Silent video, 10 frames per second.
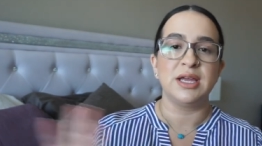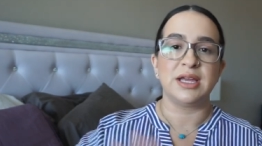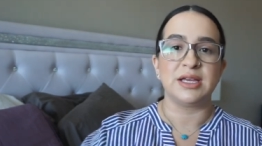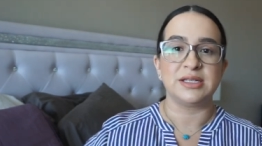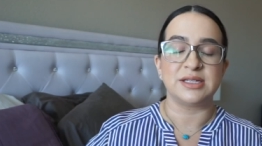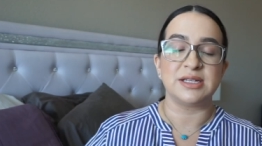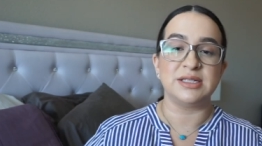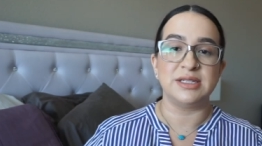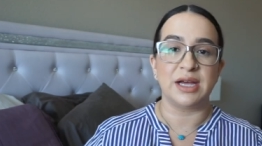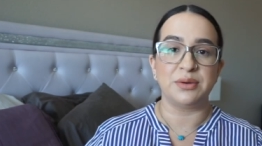is
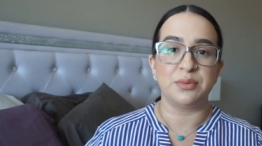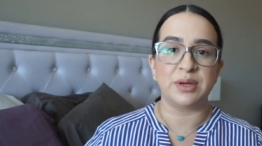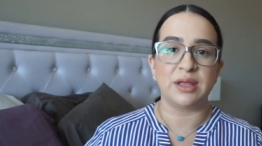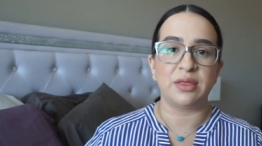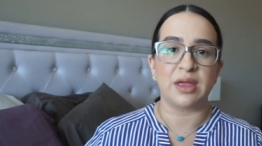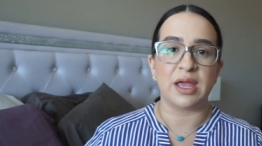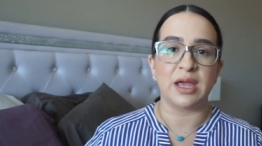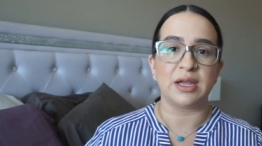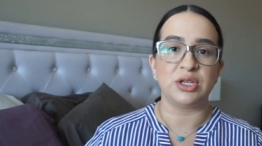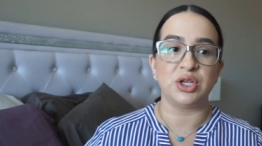done with
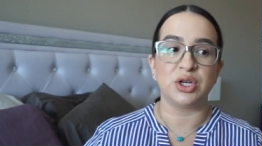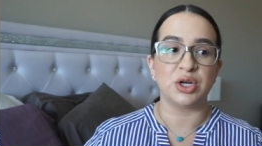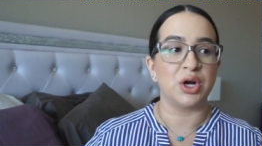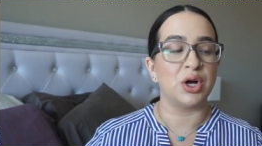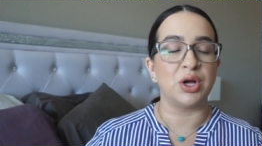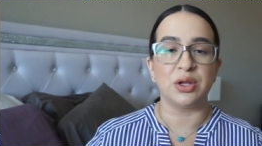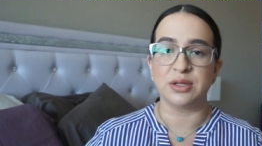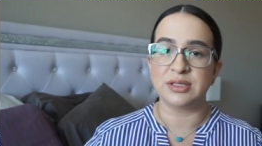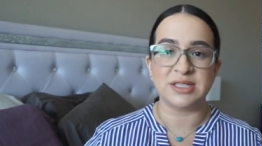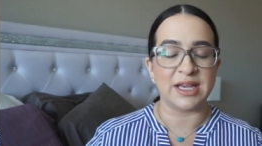and you're
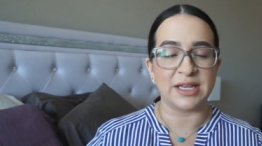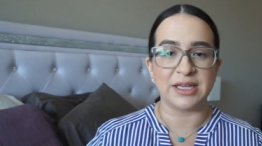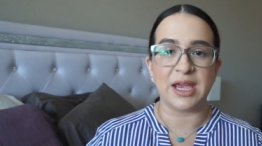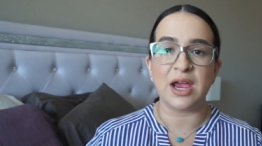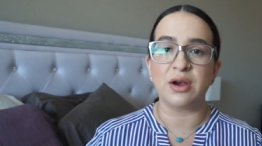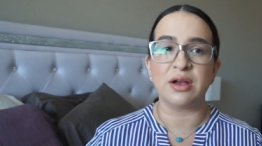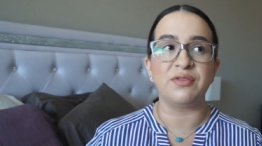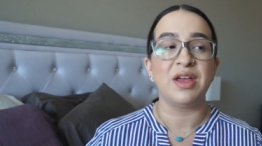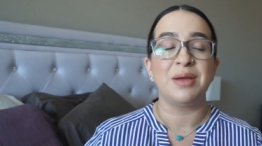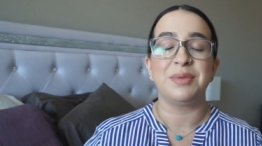all taken care of
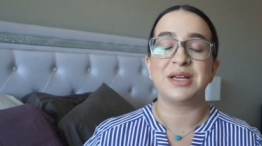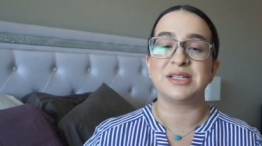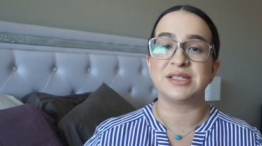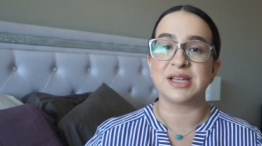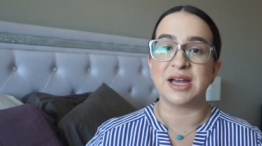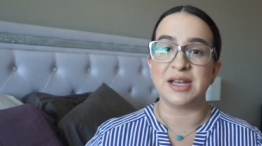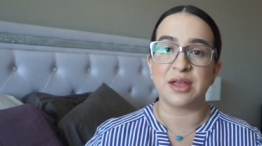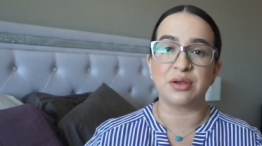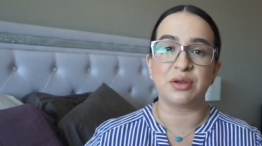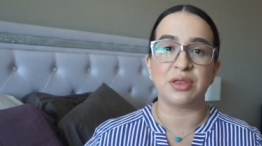because
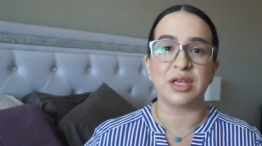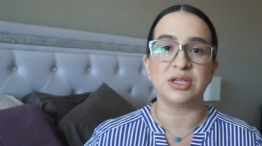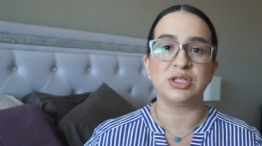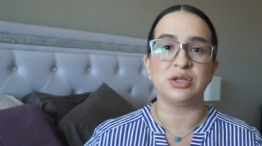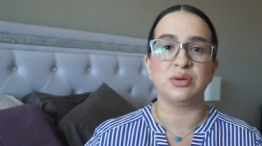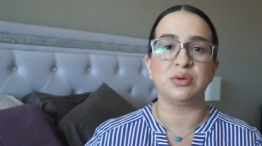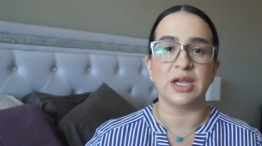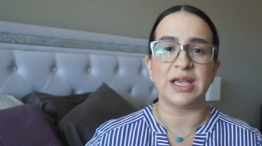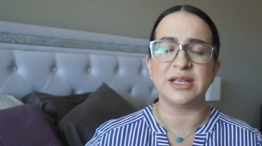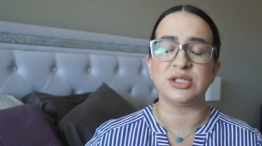another thing too
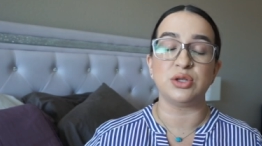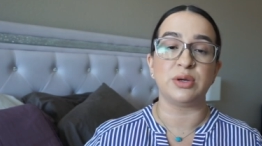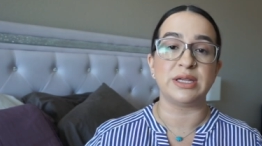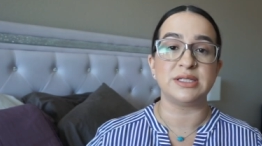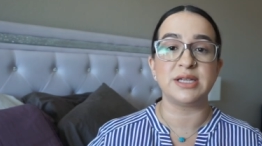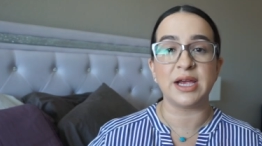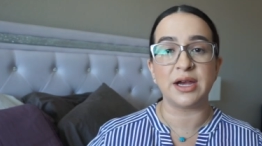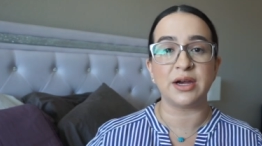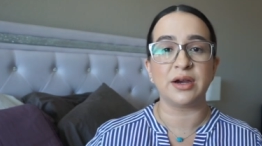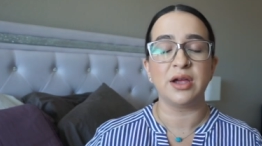is you can
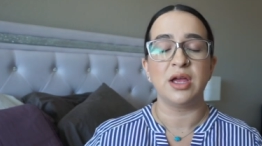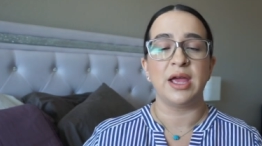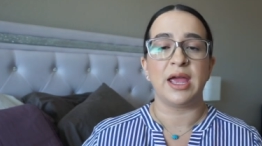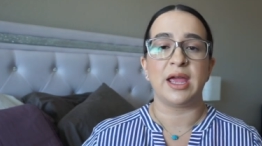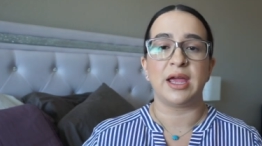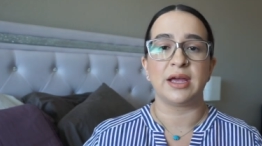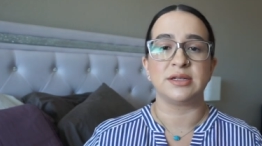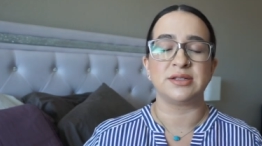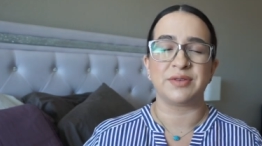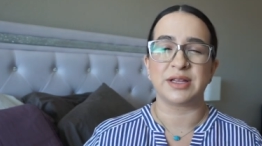tear and
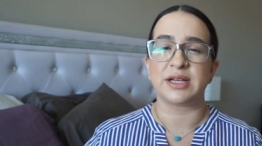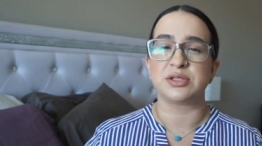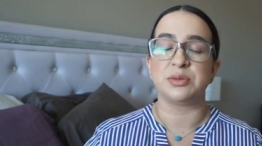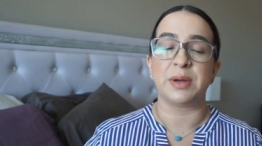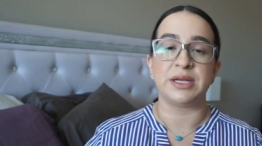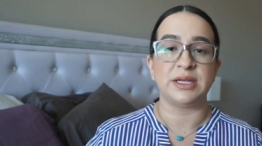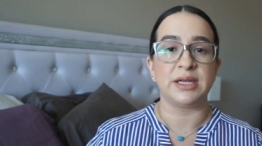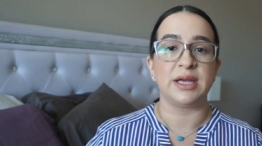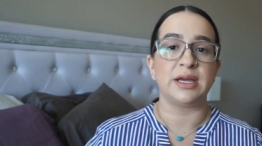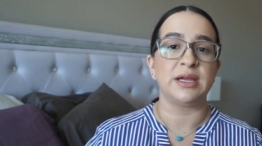stuff like that so you might need to
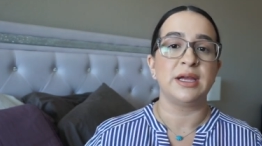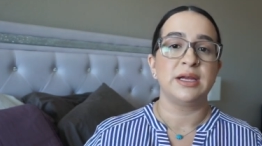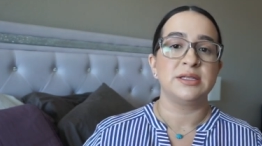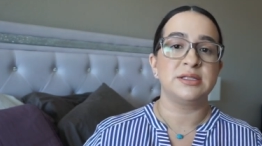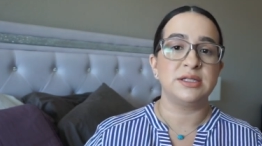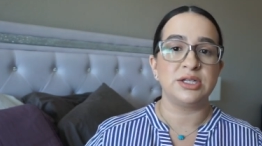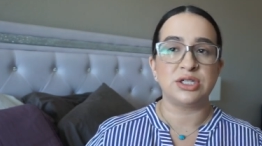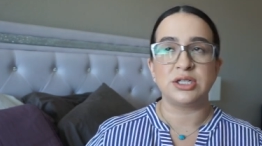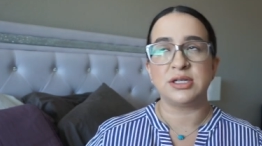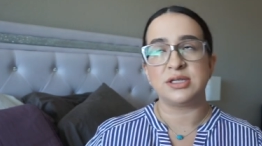get
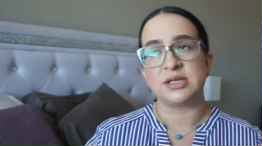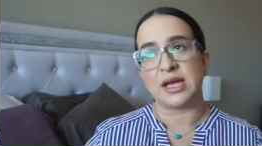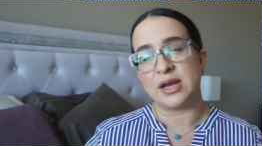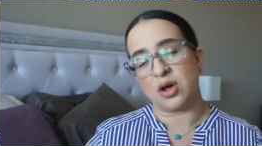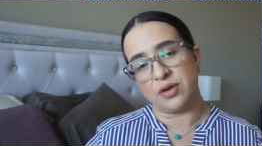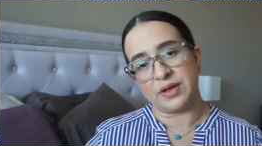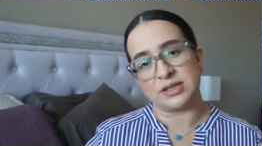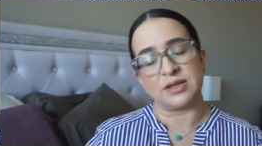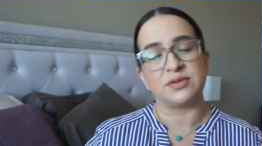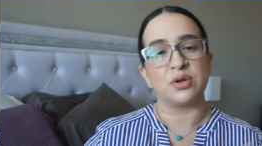stitches and all that
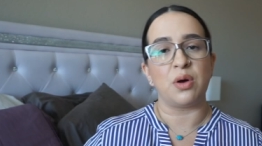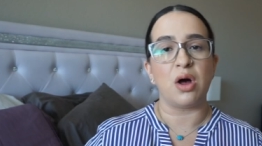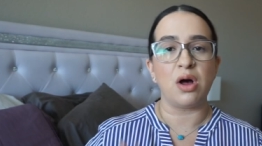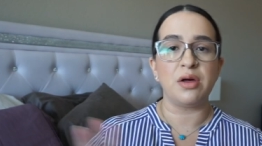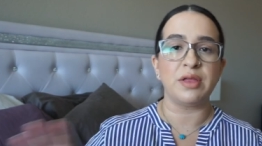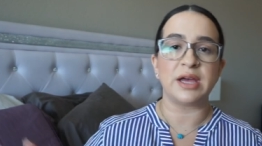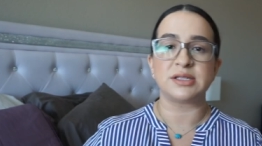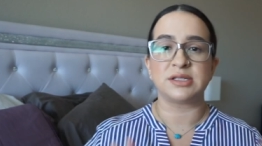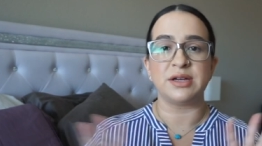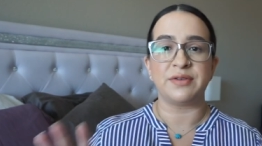stuff so all that
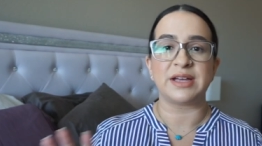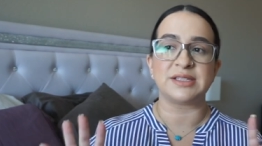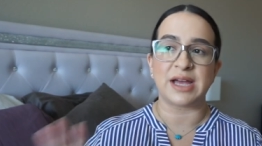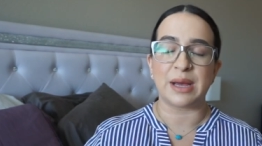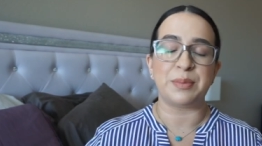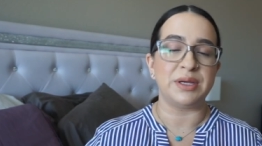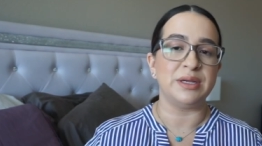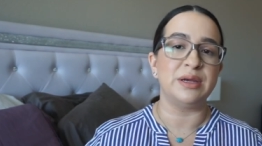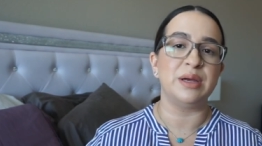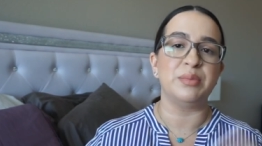stuff has to happen
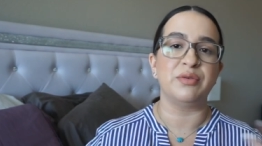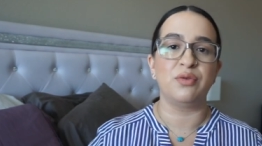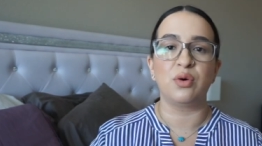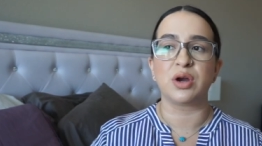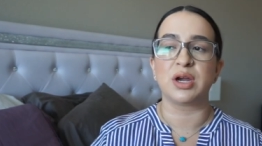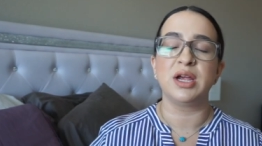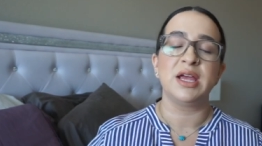before